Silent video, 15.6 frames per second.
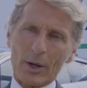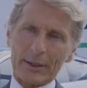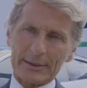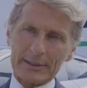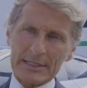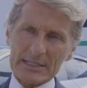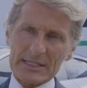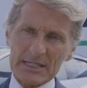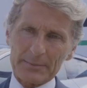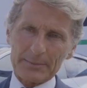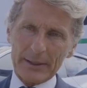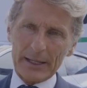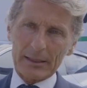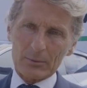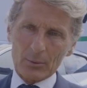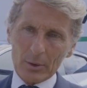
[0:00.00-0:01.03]
to
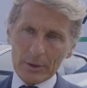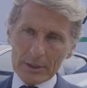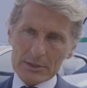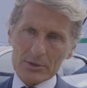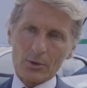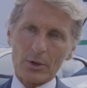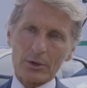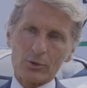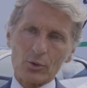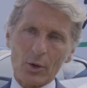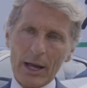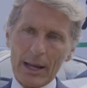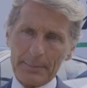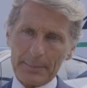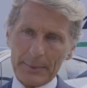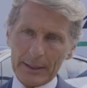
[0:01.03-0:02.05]
anticipate what is going to
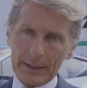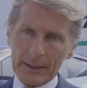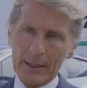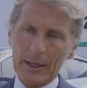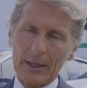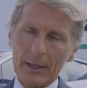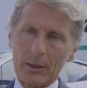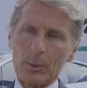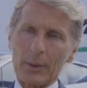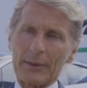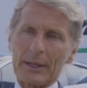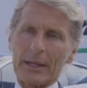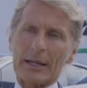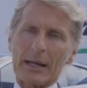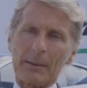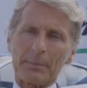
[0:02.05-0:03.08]
happen with
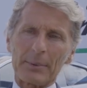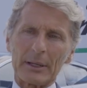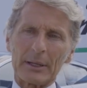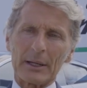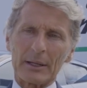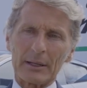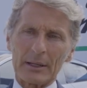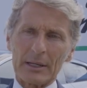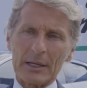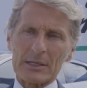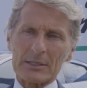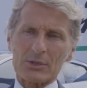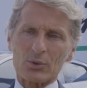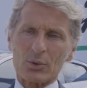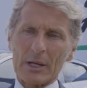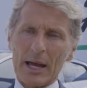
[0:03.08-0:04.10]
the company in the
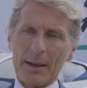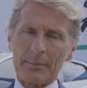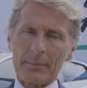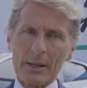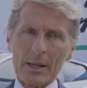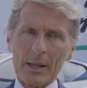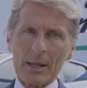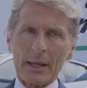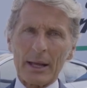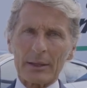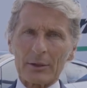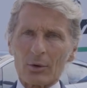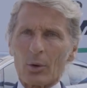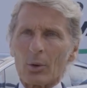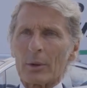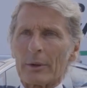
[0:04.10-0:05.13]
years to come. And
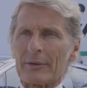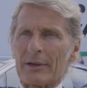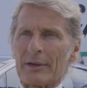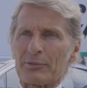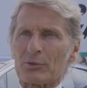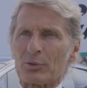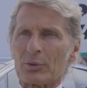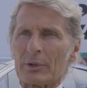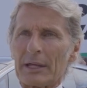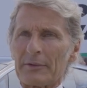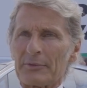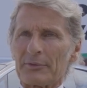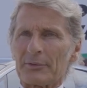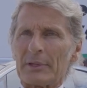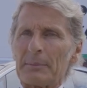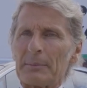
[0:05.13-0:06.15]
you always have to
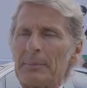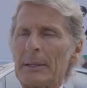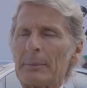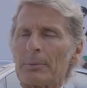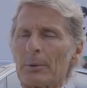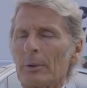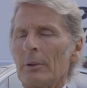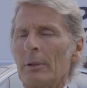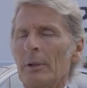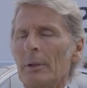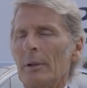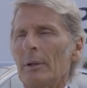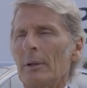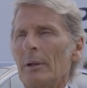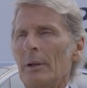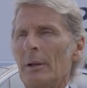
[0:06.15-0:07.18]
give the people
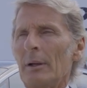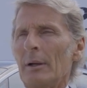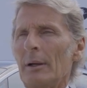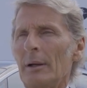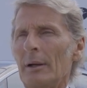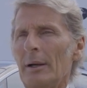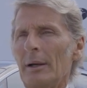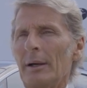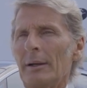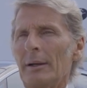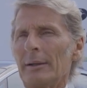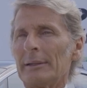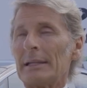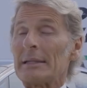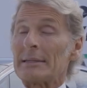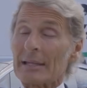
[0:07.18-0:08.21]
uh,
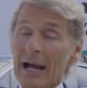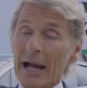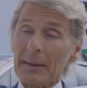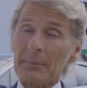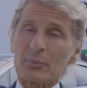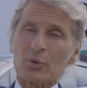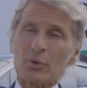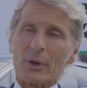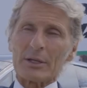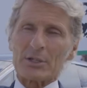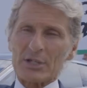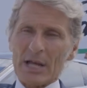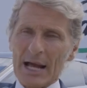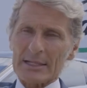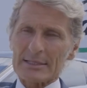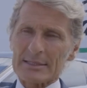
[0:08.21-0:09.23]
the time to
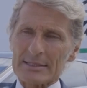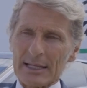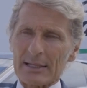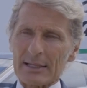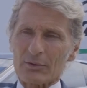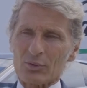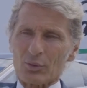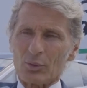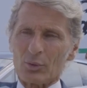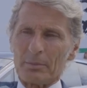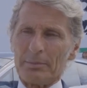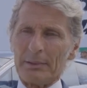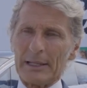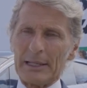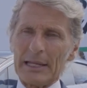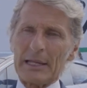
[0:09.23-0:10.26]
adjust and to
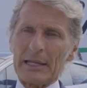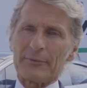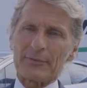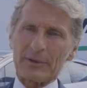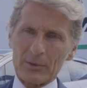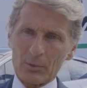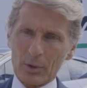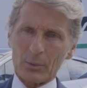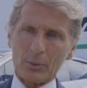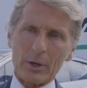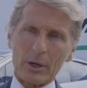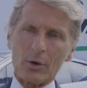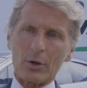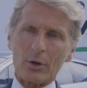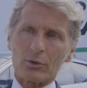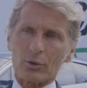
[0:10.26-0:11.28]
believe in what we're
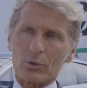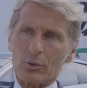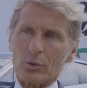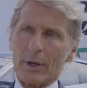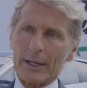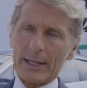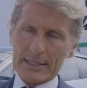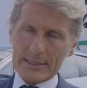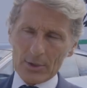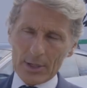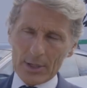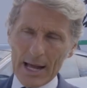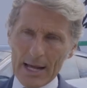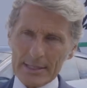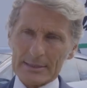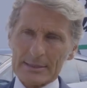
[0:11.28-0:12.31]
going to do. And it's on
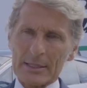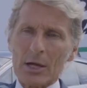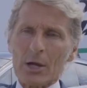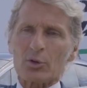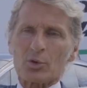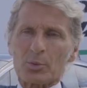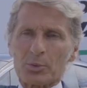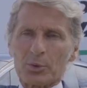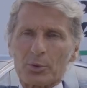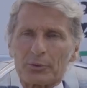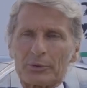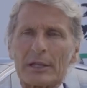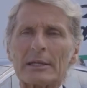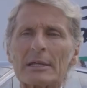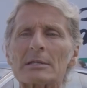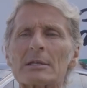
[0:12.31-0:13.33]
us to prove
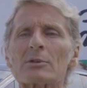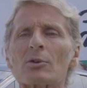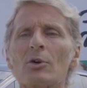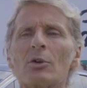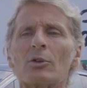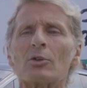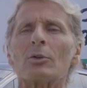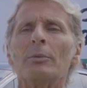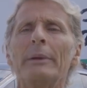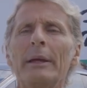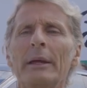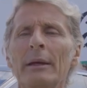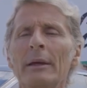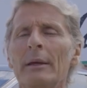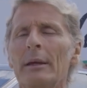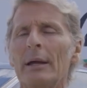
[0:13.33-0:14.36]
that this is going to
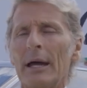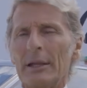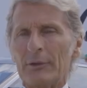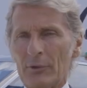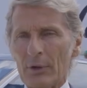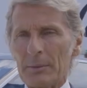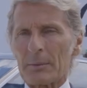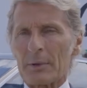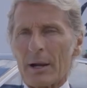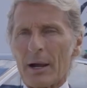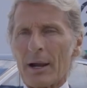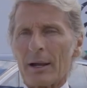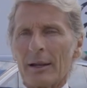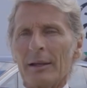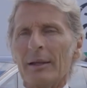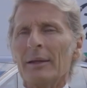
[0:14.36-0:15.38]
be a dream
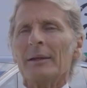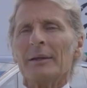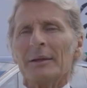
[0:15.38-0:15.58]
car